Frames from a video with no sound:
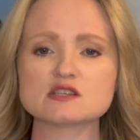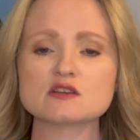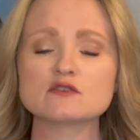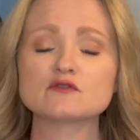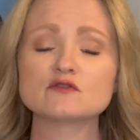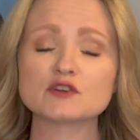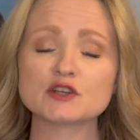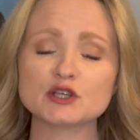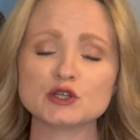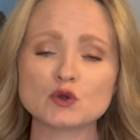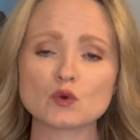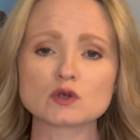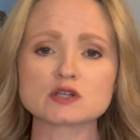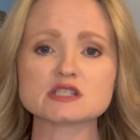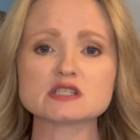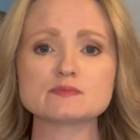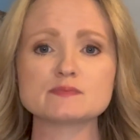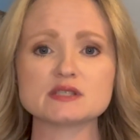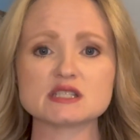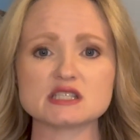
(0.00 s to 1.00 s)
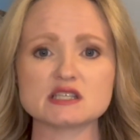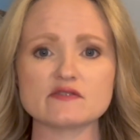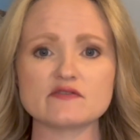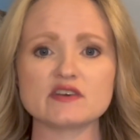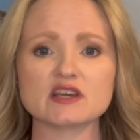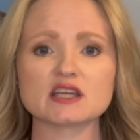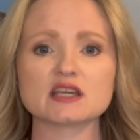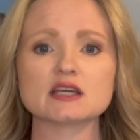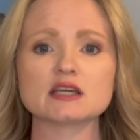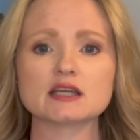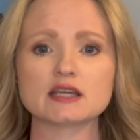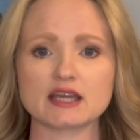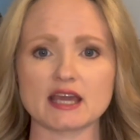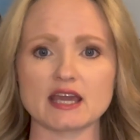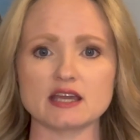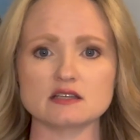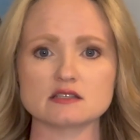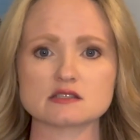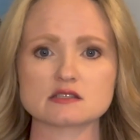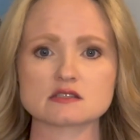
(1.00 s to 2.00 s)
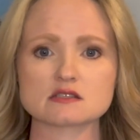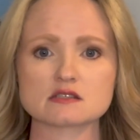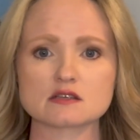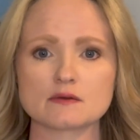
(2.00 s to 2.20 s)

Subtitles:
for your specific case.